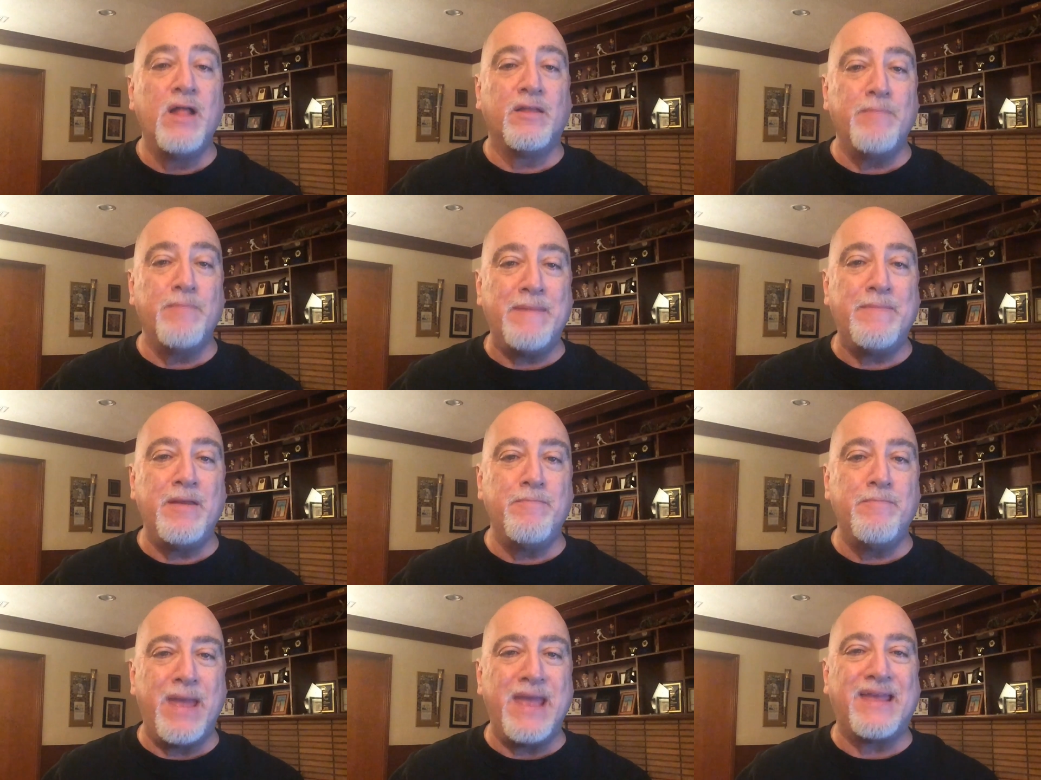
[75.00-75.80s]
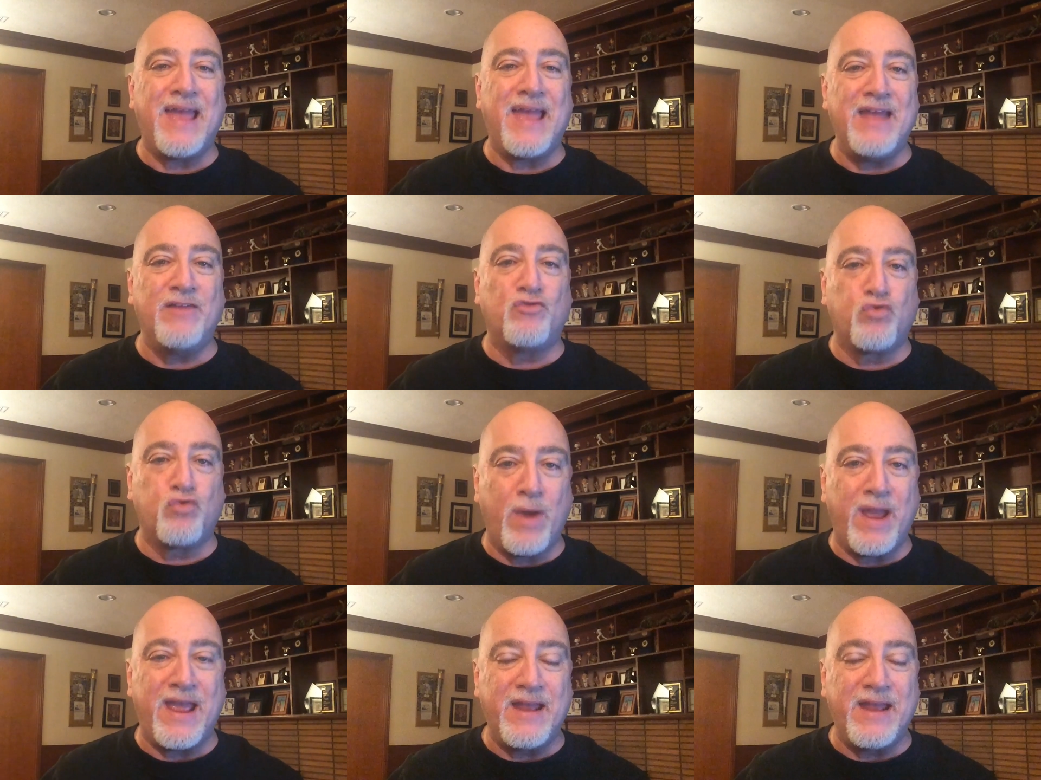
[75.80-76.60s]
to maybe make a
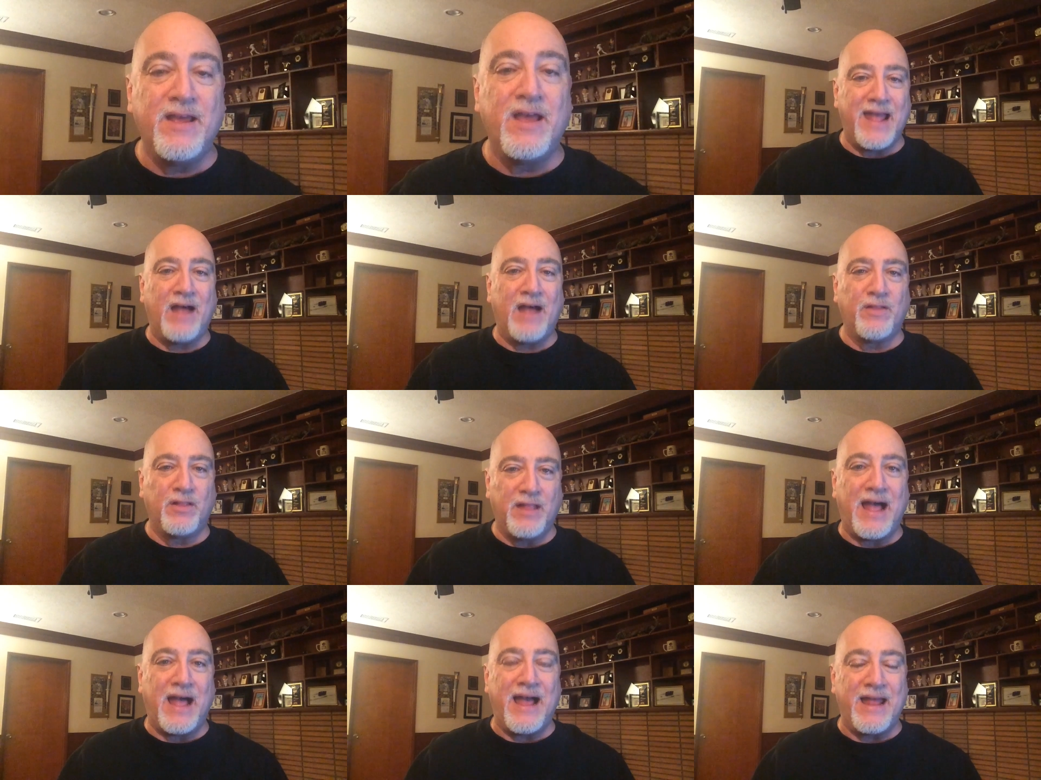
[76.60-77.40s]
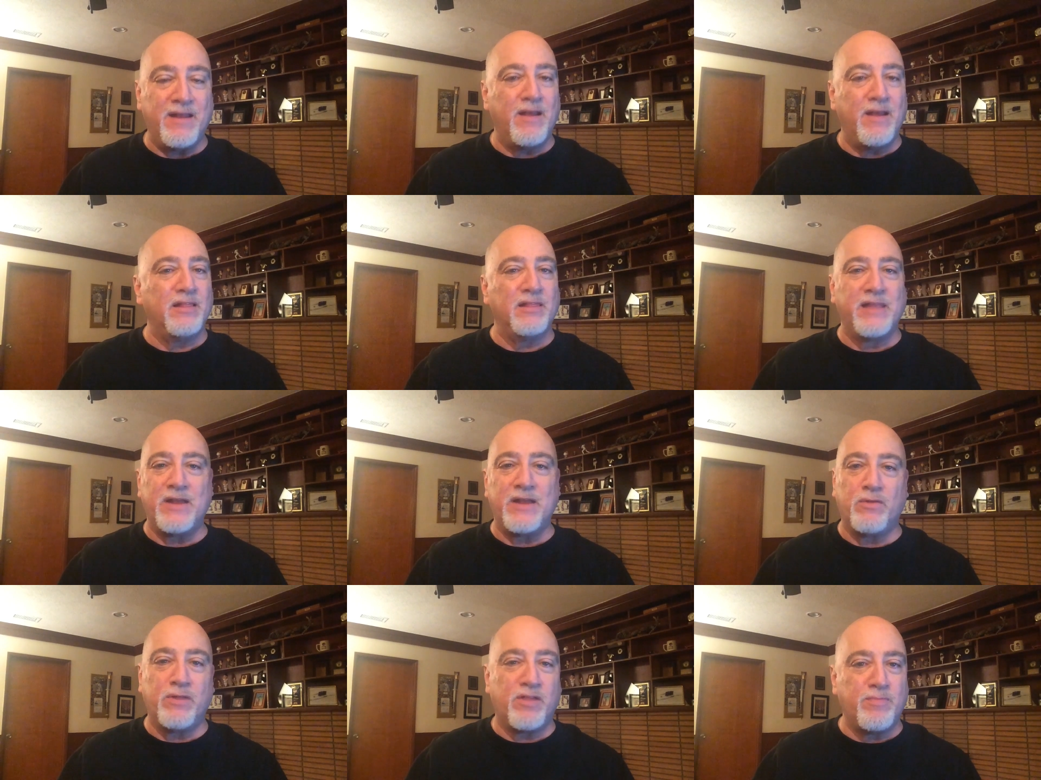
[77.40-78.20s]
trade down the line
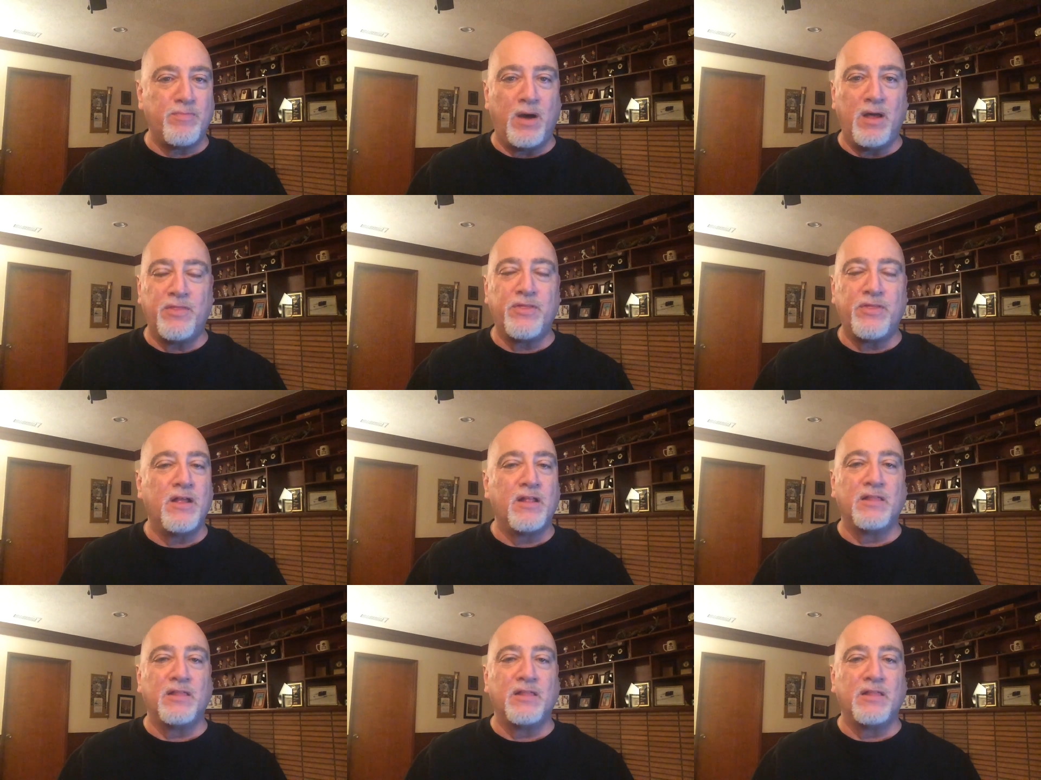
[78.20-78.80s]
later this month,